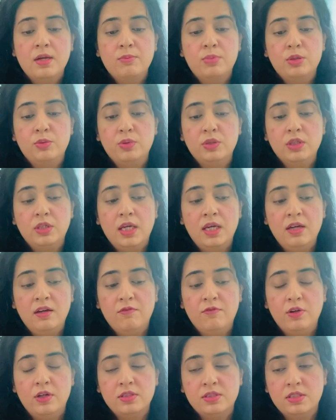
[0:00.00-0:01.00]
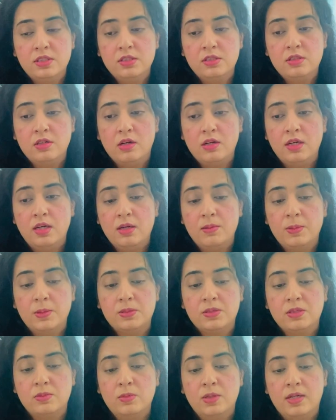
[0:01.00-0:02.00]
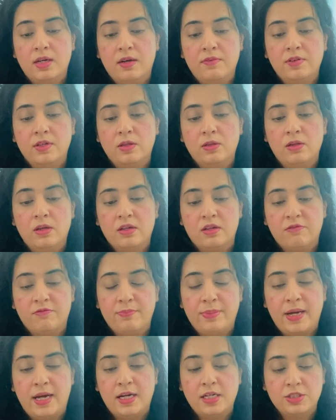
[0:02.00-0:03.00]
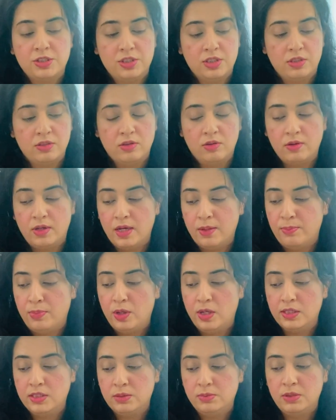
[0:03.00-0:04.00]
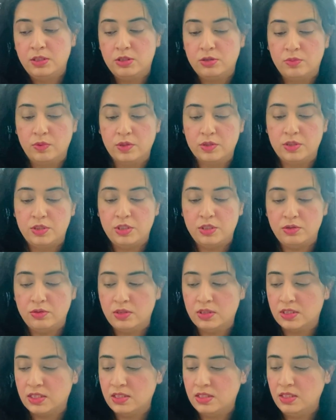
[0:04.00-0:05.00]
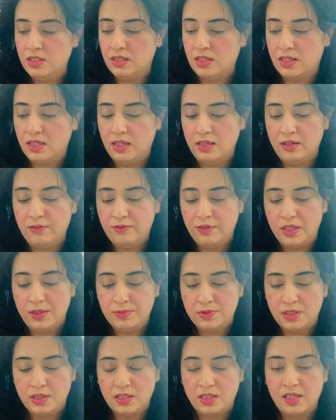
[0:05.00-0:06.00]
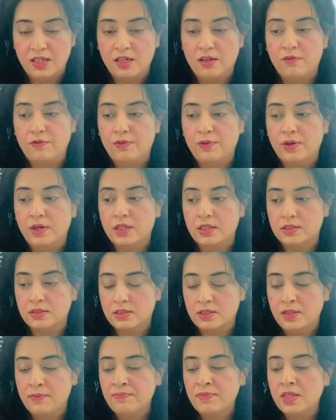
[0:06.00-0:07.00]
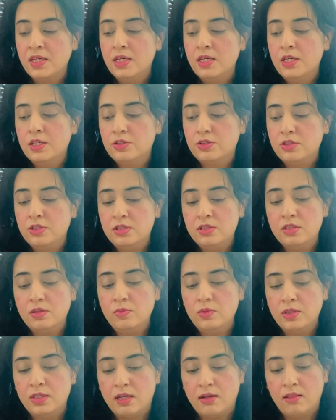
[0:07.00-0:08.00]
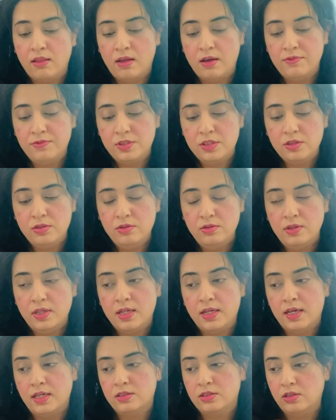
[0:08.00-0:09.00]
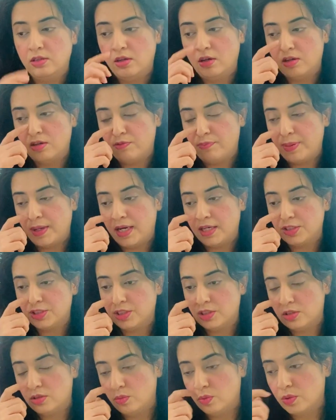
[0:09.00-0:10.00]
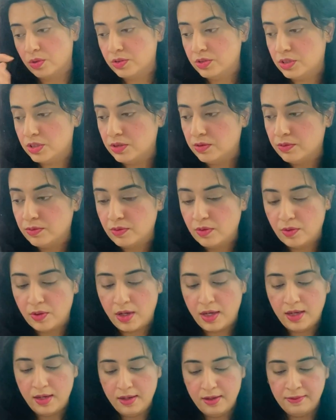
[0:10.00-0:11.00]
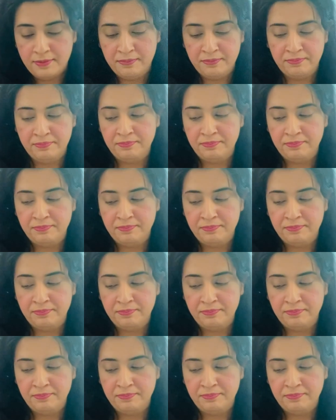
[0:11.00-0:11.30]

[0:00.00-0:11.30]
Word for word: But with the King of Wands, this is talking about someone having a lot of passion, okay, possibly towards you. Because I see the King of Cups and the King of Wands. So this is someone that loves you and has a lot of passion towards you, okay?